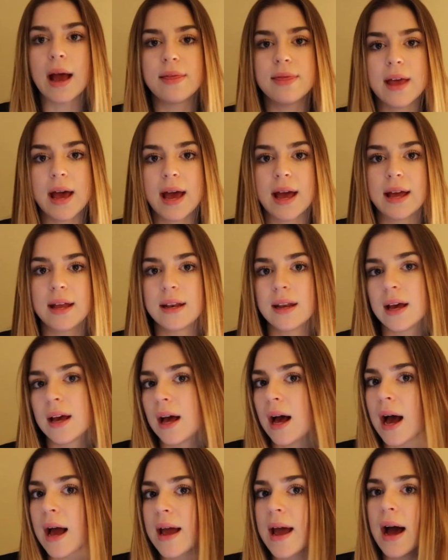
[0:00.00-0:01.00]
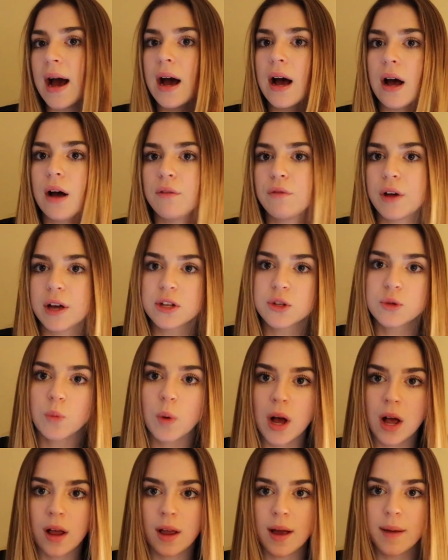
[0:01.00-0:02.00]
And then I have as
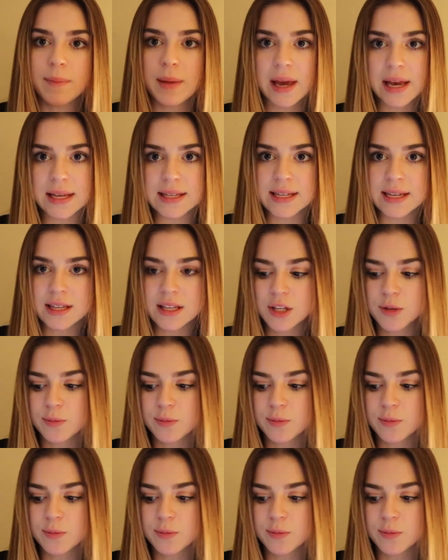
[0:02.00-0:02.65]
well a magazine